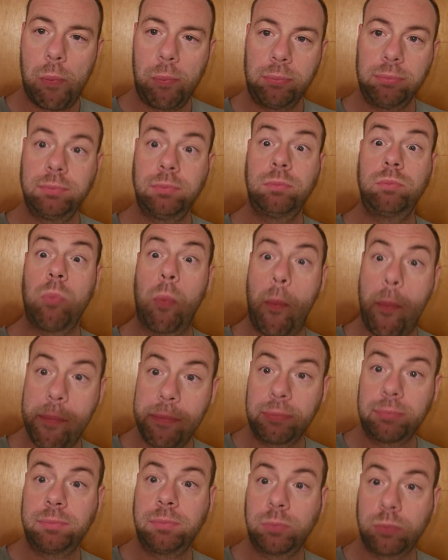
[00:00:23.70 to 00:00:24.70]

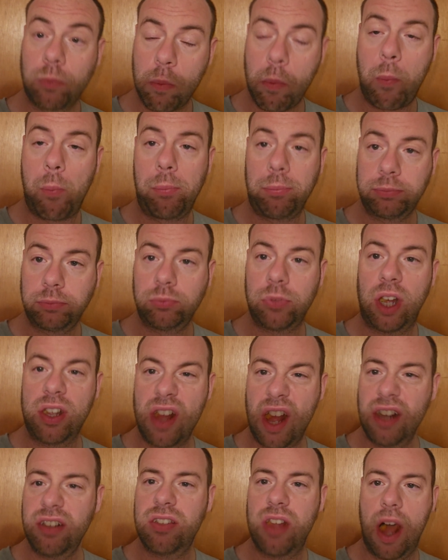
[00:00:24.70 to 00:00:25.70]
I
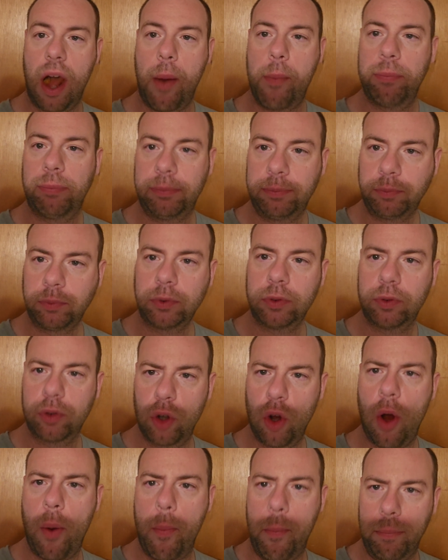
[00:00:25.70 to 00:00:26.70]
like that. It's
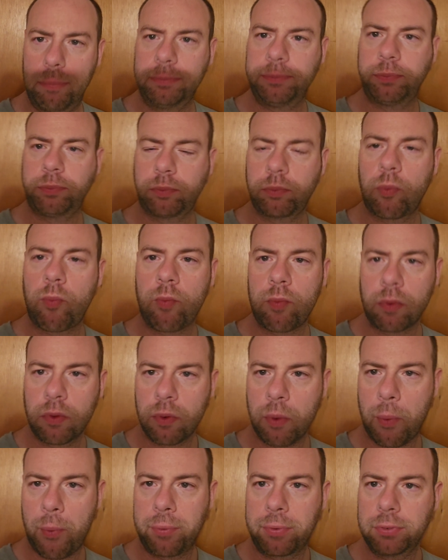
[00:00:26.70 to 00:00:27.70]
good.
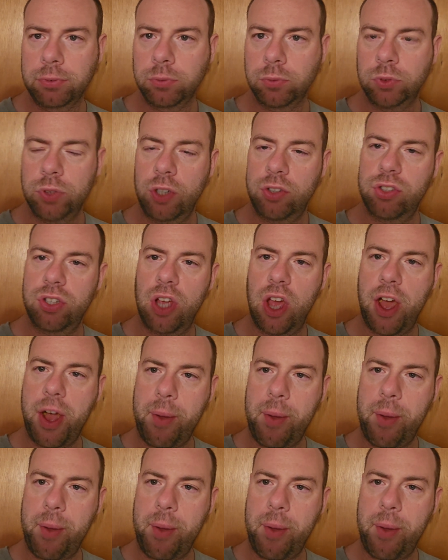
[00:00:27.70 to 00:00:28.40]
It's